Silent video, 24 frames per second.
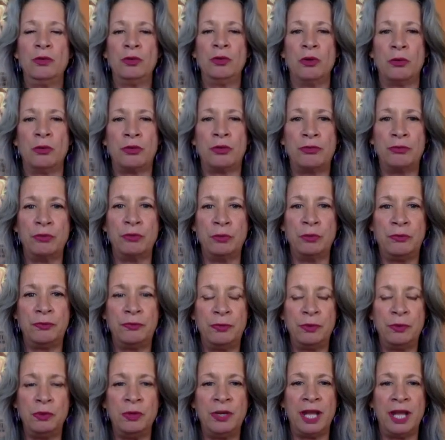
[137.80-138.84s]
through
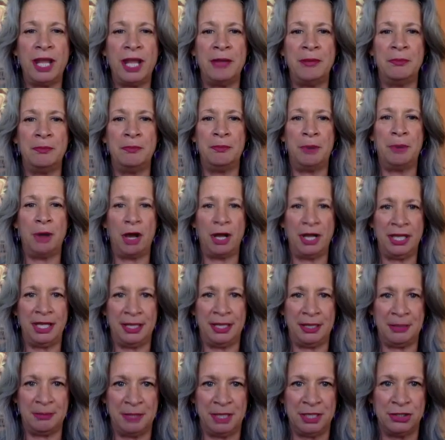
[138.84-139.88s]
food and body
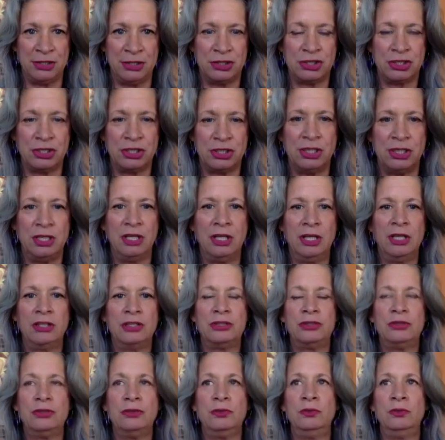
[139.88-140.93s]
image,
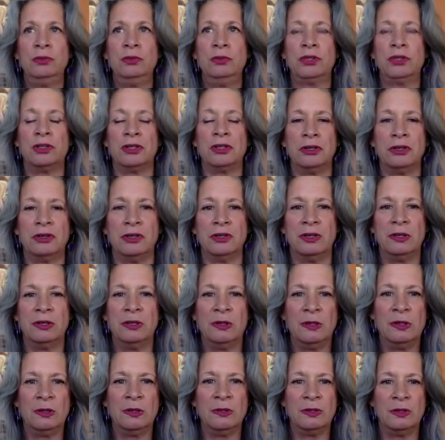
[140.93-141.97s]
to learn
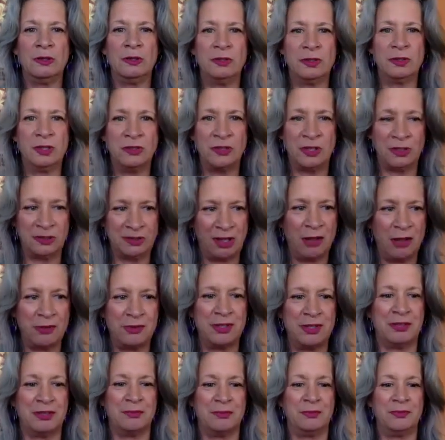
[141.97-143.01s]

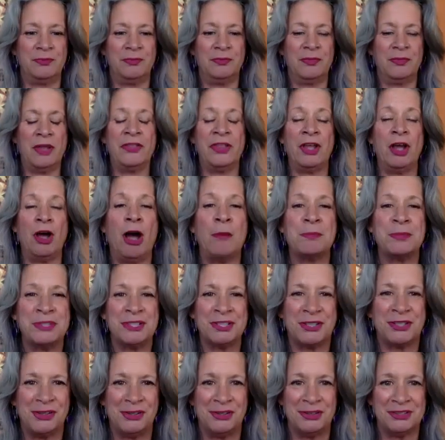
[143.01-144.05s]
the
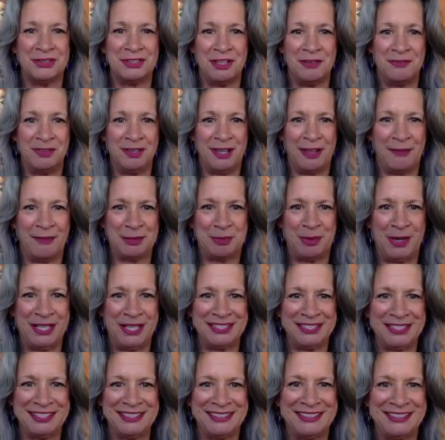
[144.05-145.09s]
obstacles of love's
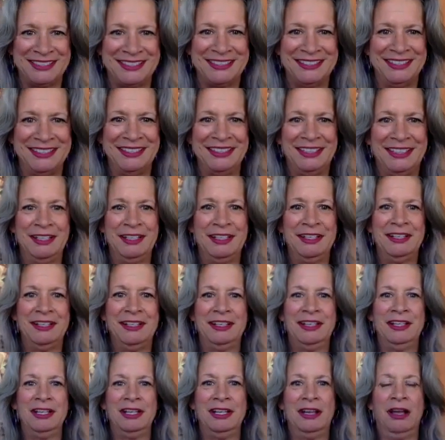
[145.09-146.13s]
presence.
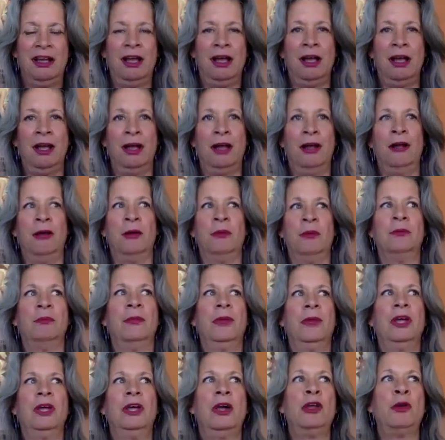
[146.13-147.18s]

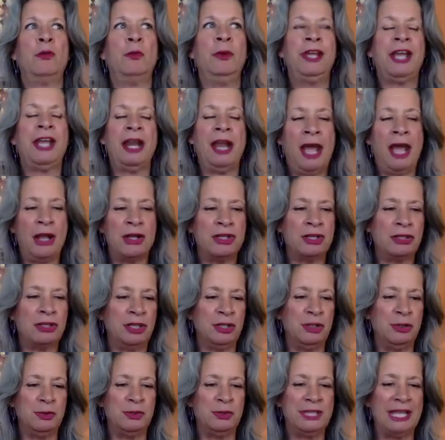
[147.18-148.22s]
We can actually
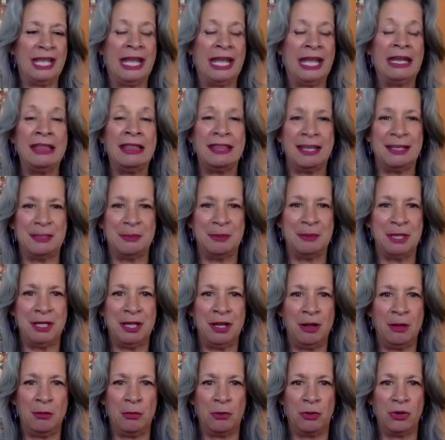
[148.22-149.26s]
use anything to
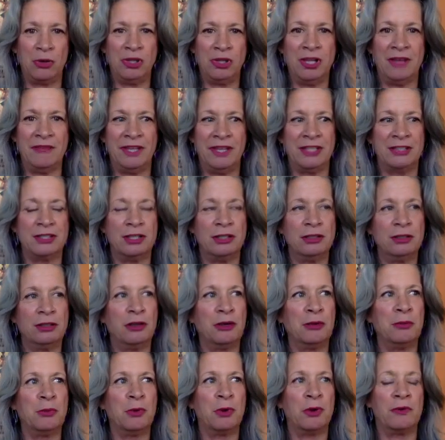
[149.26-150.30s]
become more loving, to
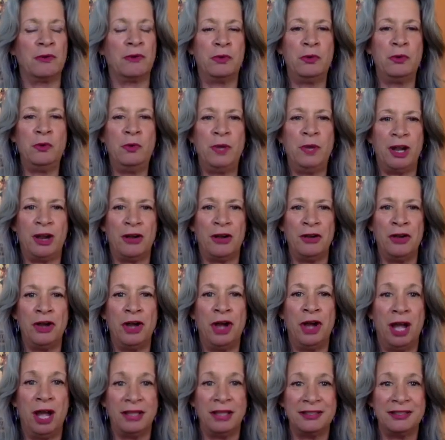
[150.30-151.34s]
learn more of who we are
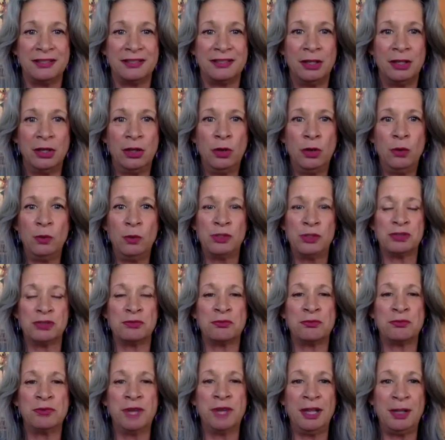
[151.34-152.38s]
not, which is
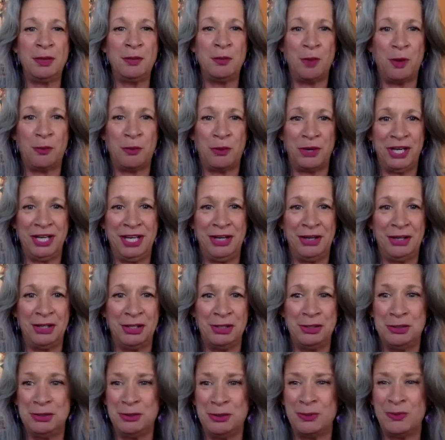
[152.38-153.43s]
really what we're here to
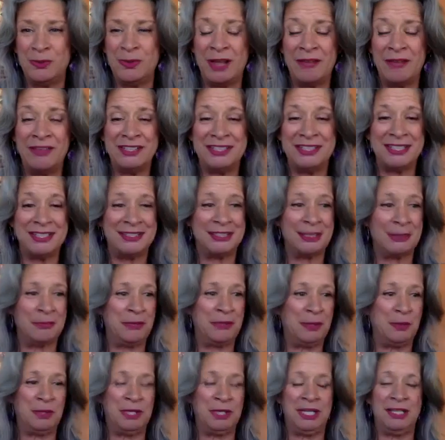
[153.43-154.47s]
do. Love isn't
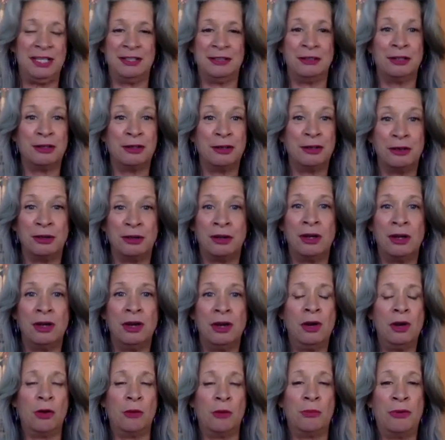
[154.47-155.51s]
something we need to learn
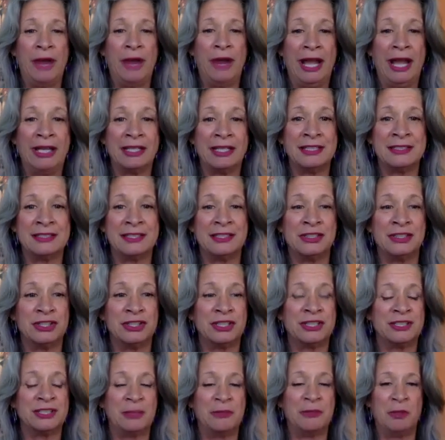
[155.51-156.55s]
or practice. It's
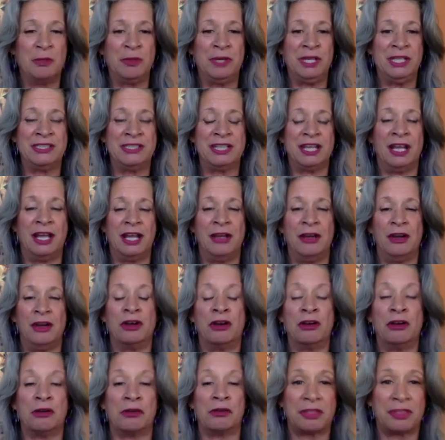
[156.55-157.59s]
just something we need to
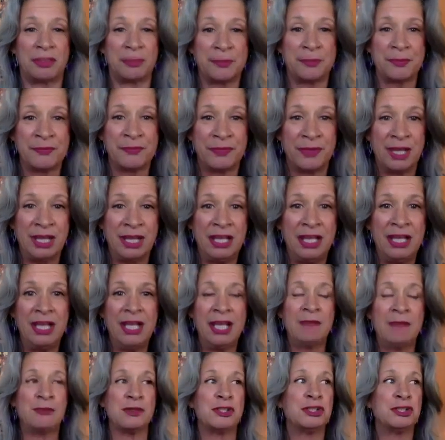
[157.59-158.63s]
unearth.
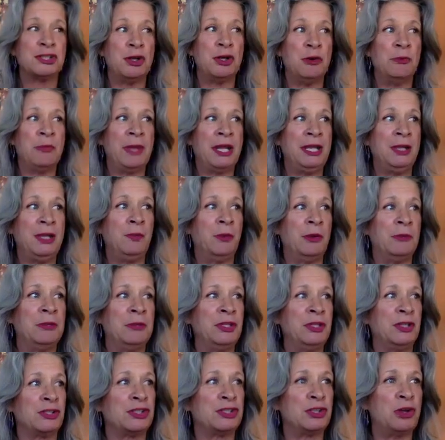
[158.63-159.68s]
And for so many women,
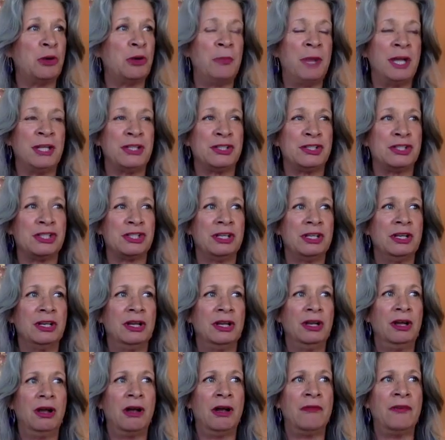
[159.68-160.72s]
there's so much
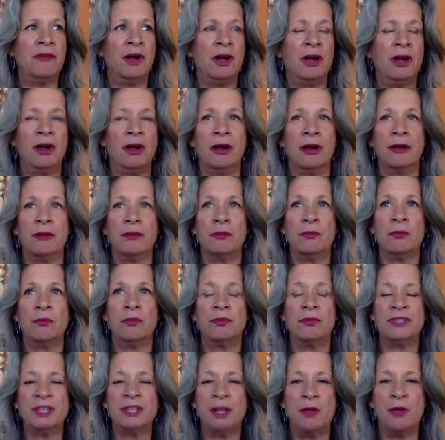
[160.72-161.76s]
of our
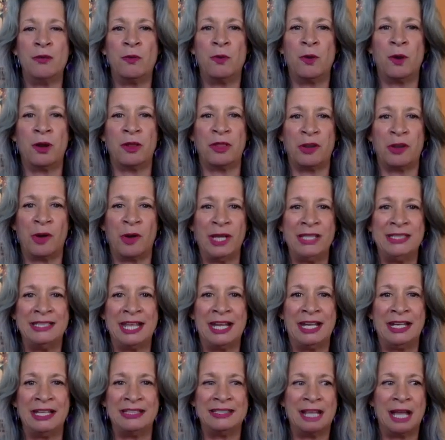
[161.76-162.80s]
self-worth or
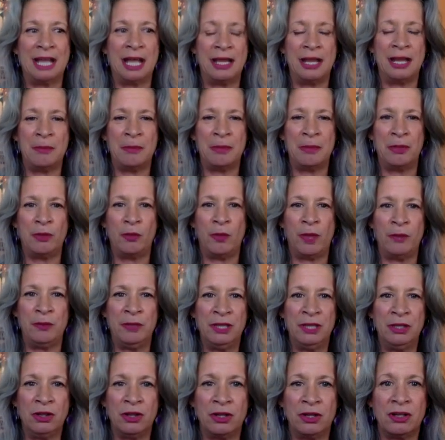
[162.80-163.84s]
identity tied up in the way we
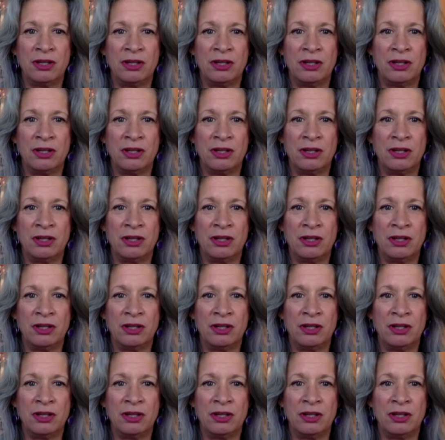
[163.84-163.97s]
look.